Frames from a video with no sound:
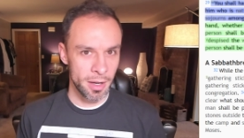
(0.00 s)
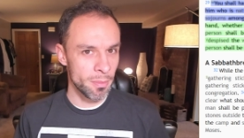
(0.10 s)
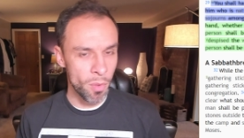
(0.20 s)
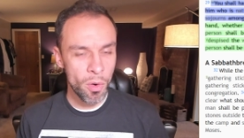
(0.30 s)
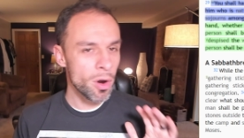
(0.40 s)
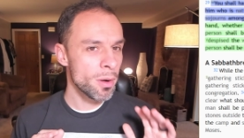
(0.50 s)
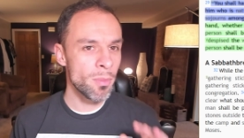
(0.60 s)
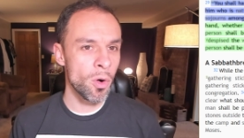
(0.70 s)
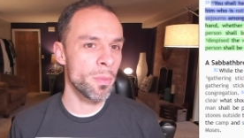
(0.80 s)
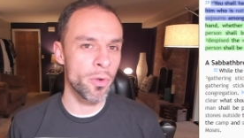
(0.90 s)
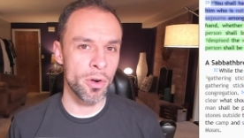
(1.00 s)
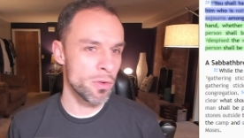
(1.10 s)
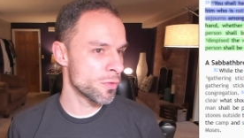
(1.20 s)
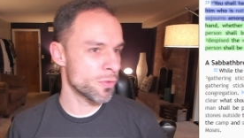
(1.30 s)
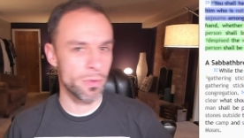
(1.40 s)
More, more
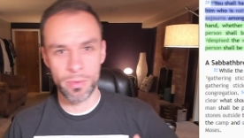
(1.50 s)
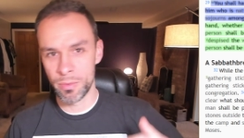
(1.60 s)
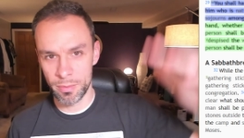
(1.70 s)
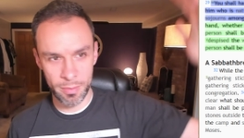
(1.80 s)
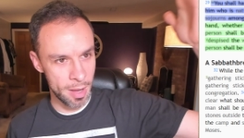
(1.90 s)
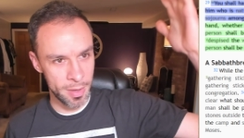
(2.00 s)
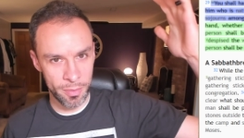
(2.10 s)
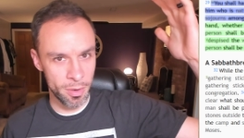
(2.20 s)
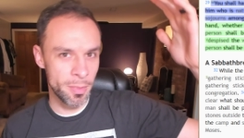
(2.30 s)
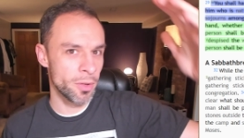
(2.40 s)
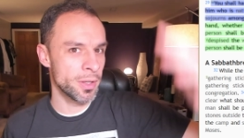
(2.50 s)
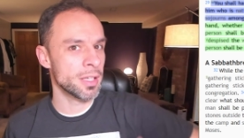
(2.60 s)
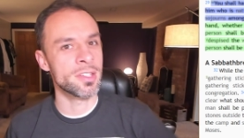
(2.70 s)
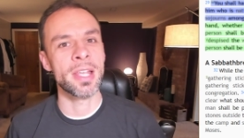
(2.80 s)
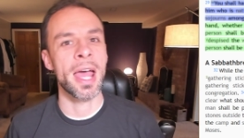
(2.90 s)
proof I mean, we're
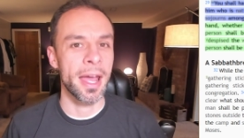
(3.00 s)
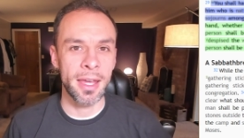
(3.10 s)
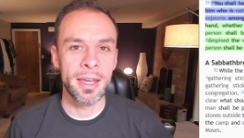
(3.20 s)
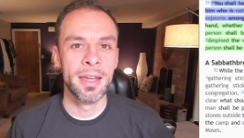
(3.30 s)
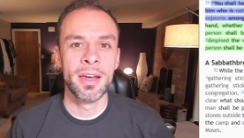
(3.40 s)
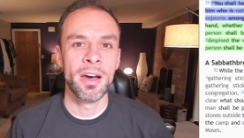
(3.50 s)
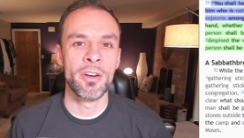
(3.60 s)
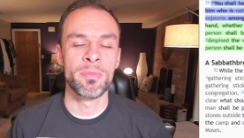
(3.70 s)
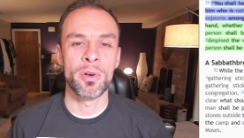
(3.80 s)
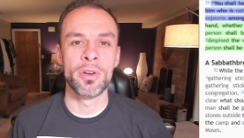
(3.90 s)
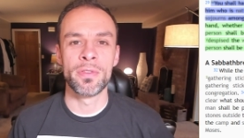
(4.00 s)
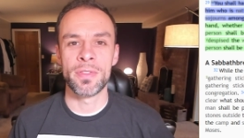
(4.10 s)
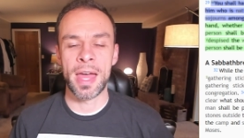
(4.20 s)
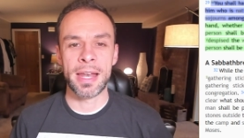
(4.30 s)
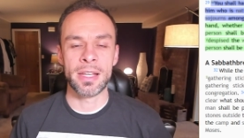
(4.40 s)
building a stack of proof
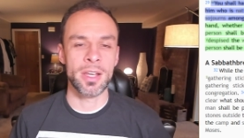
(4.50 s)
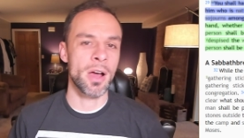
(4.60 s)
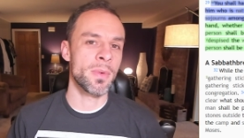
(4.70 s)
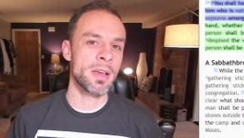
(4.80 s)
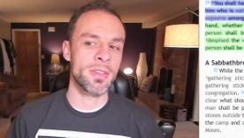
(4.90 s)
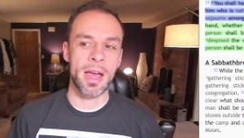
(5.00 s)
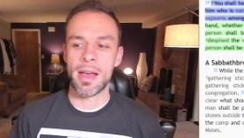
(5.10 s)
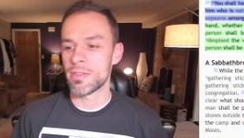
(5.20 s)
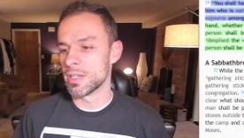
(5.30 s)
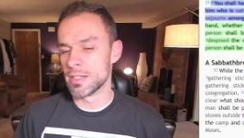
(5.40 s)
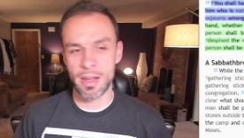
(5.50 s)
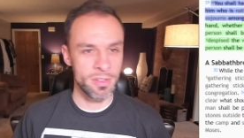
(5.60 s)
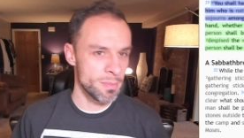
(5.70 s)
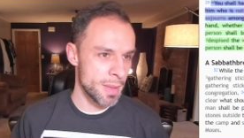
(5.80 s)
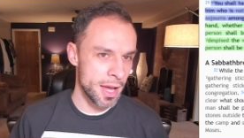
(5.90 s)
that in Yahweh's eyes, it
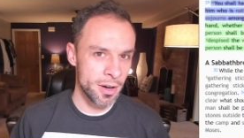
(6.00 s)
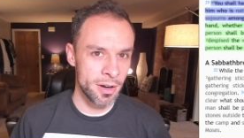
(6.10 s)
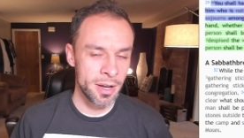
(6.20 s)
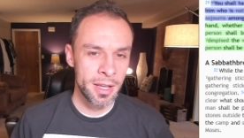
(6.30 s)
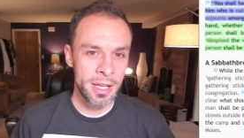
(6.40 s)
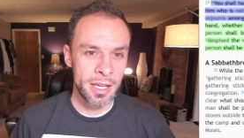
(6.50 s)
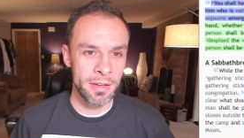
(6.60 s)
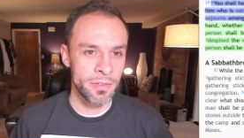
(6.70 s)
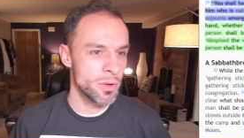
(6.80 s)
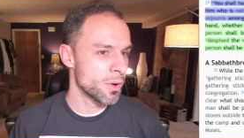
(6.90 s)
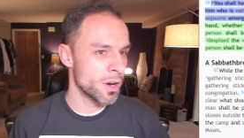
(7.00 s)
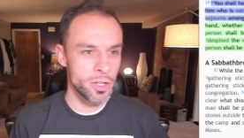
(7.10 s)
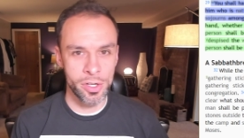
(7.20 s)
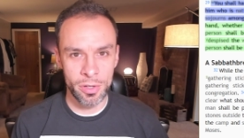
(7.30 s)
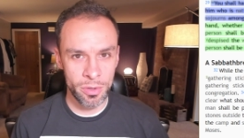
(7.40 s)
doesn't matter if you are a
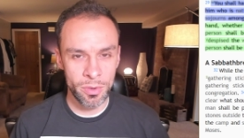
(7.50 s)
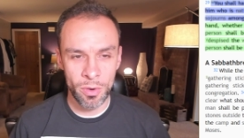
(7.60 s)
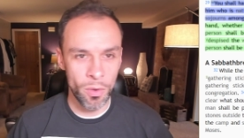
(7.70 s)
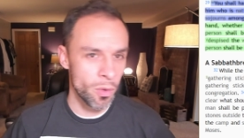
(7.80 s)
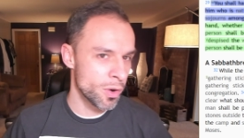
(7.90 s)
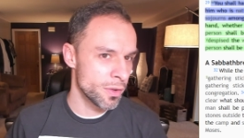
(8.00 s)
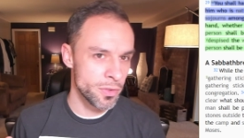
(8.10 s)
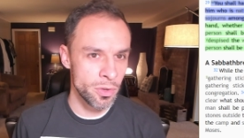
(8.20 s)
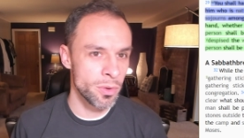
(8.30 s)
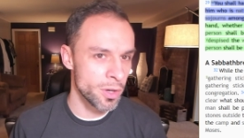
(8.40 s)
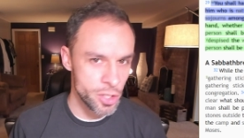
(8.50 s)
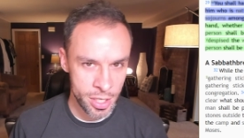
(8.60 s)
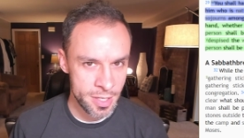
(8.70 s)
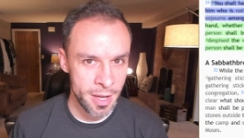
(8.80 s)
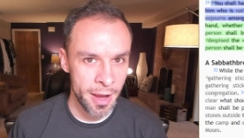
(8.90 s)
Jew or if you are a
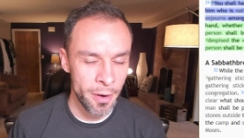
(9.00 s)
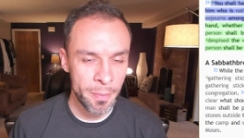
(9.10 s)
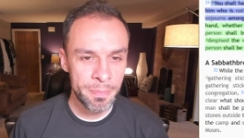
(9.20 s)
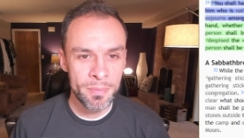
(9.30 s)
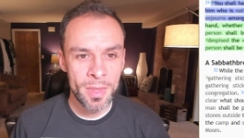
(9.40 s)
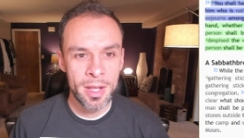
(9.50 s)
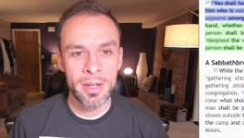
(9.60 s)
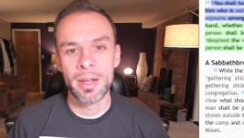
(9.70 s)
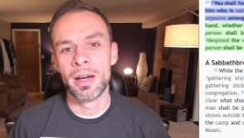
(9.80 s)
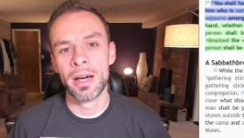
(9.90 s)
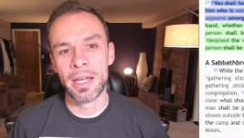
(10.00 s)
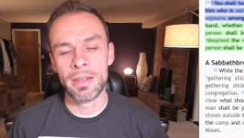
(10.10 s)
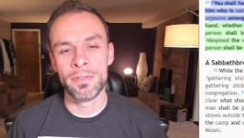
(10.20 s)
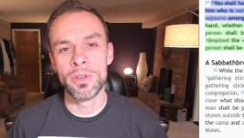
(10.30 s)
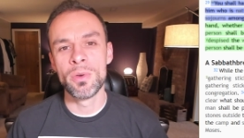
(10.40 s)
Gentile. Uh,
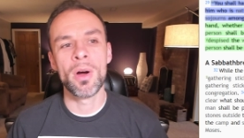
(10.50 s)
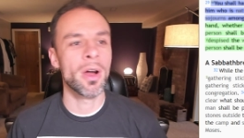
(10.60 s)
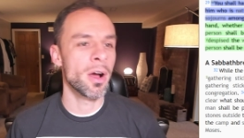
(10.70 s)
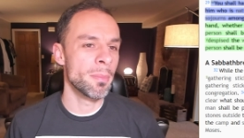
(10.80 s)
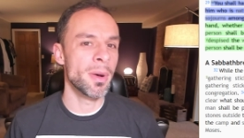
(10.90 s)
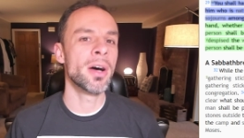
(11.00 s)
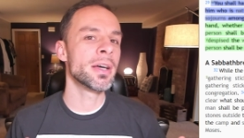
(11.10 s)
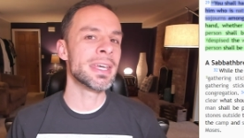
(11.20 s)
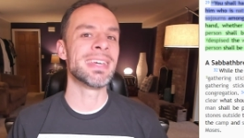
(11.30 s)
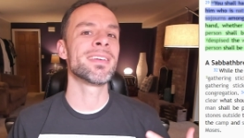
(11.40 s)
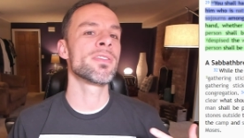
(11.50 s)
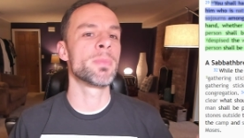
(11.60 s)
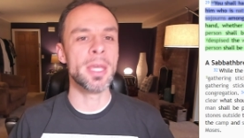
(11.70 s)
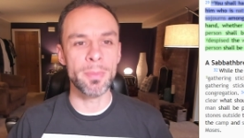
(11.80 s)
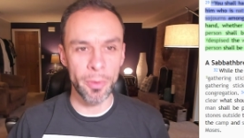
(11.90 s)
if you are among his
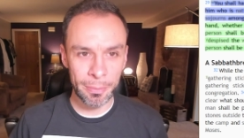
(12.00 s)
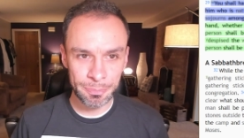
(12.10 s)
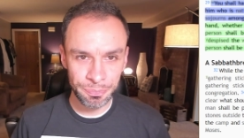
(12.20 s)
people,